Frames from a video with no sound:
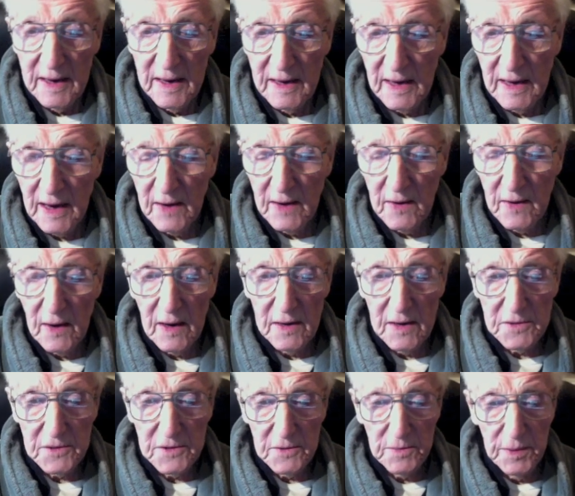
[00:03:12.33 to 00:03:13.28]
Now,
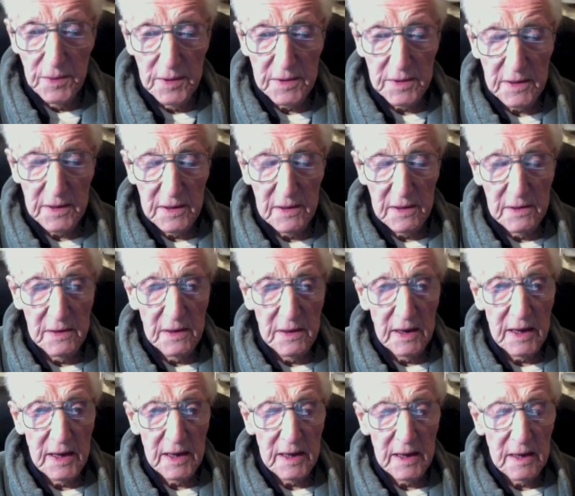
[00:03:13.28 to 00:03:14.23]
I shall put on
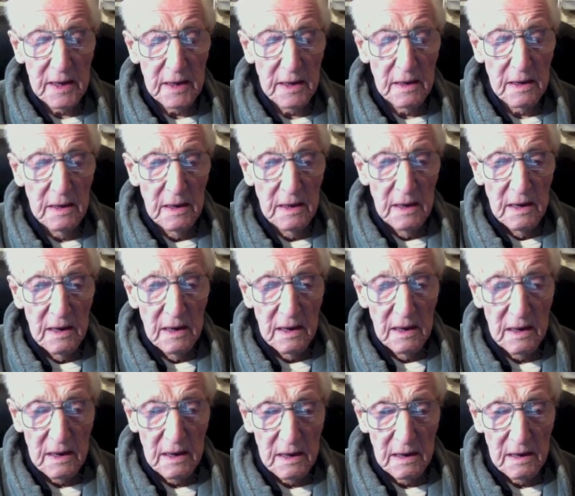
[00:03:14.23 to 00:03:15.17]
a
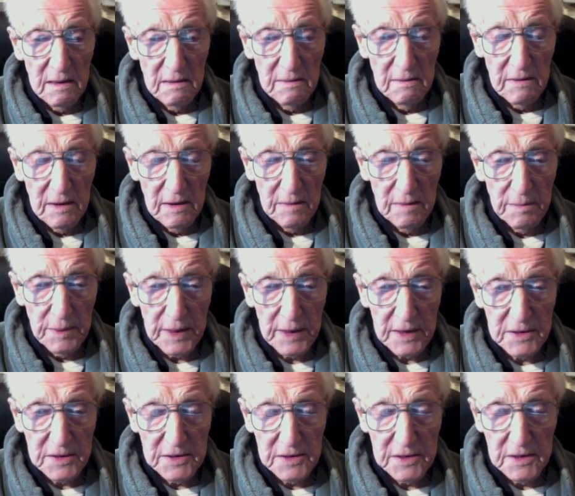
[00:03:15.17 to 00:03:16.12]

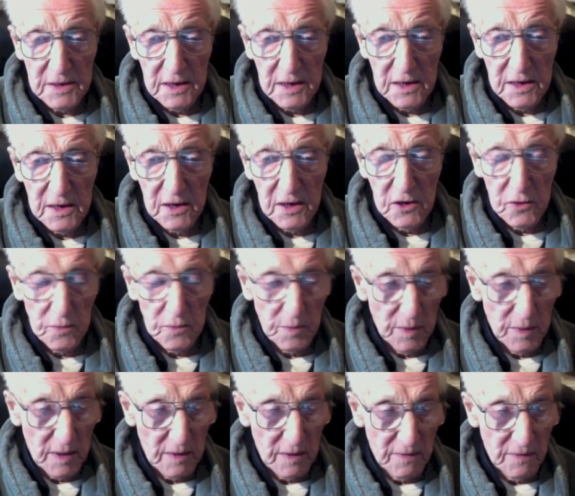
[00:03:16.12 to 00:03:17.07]
picture, I
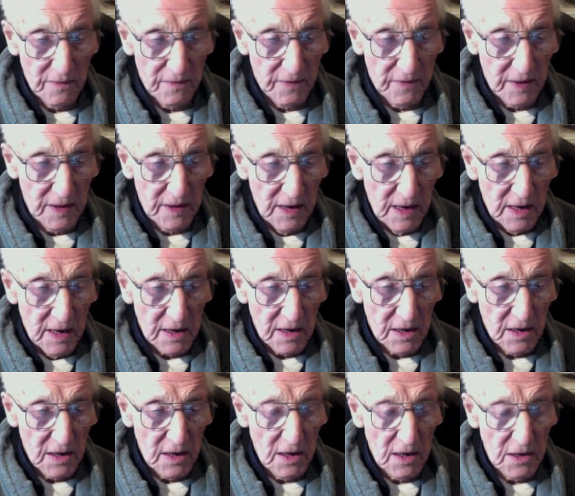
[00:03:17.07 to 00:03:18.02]
hope, of
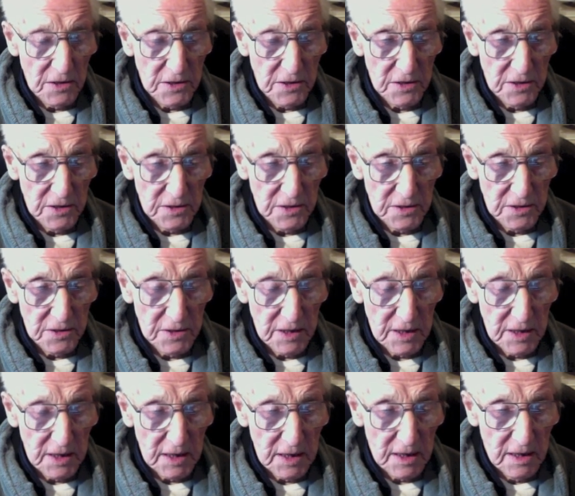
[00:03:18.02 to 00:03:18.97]
Colossus,
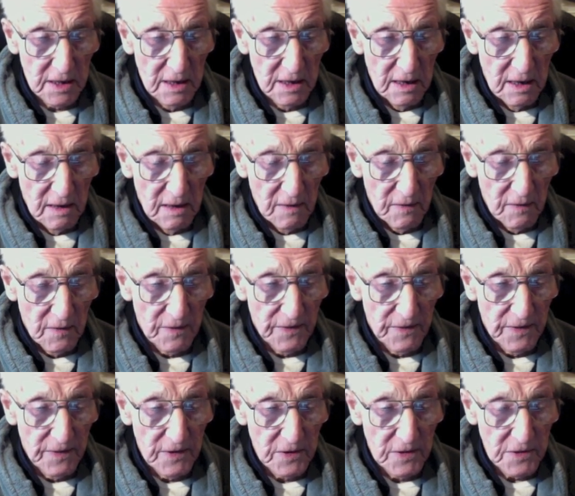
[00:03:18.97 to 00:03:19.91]
the
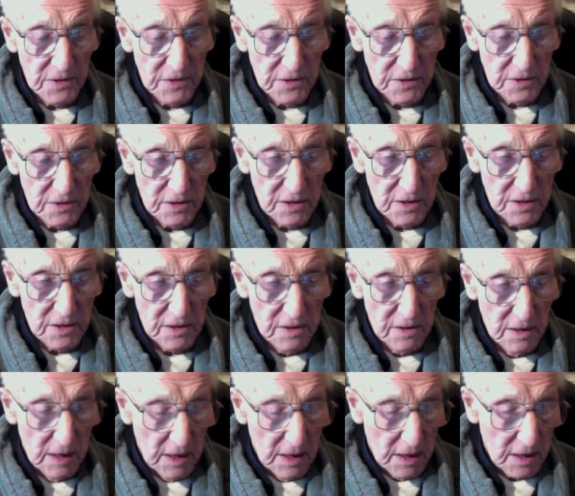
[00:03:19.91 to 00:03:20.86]
first
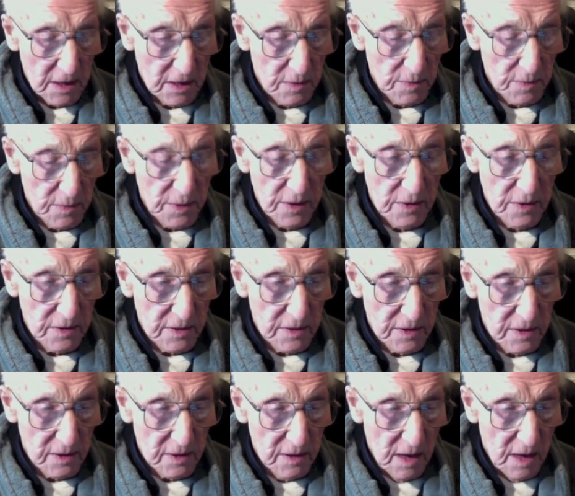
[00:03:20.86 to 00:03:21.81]

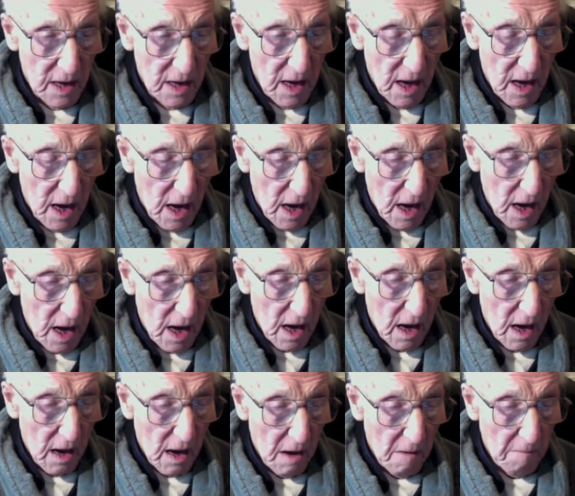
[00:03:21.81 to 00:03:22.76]
computer
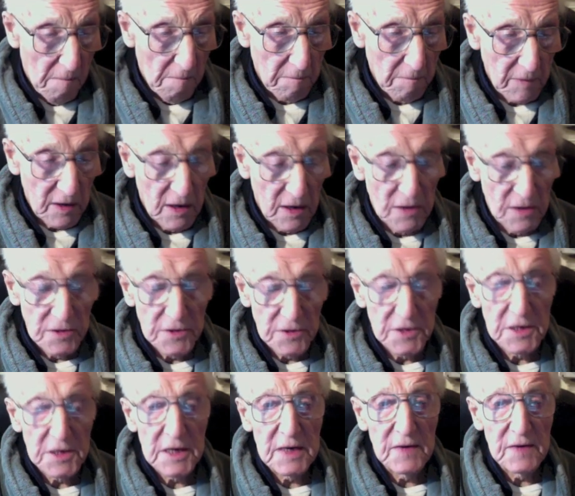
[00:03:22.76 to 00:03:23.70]

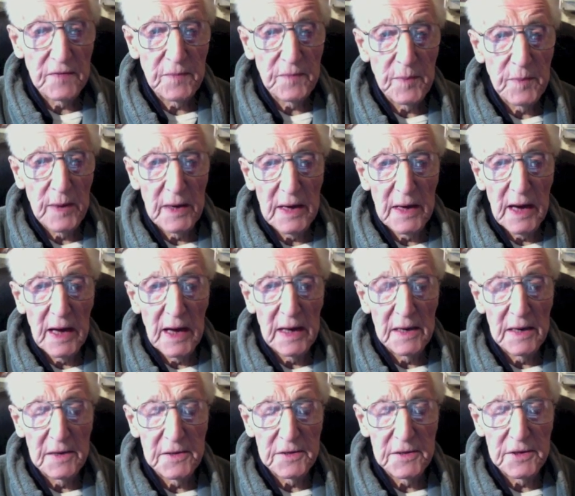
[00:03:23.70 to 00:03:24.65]
conceived by
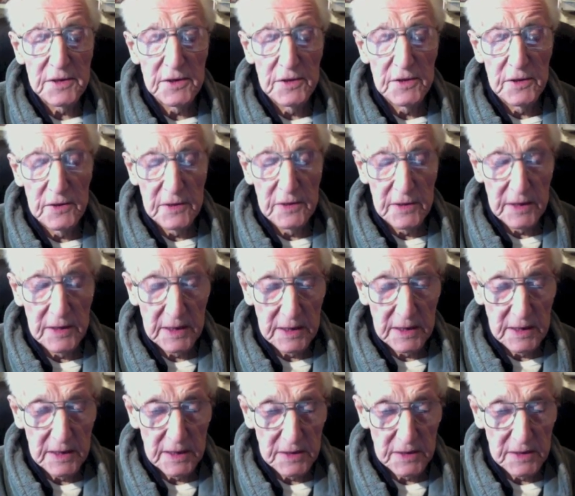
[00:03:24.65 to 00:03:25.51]
Alan Turing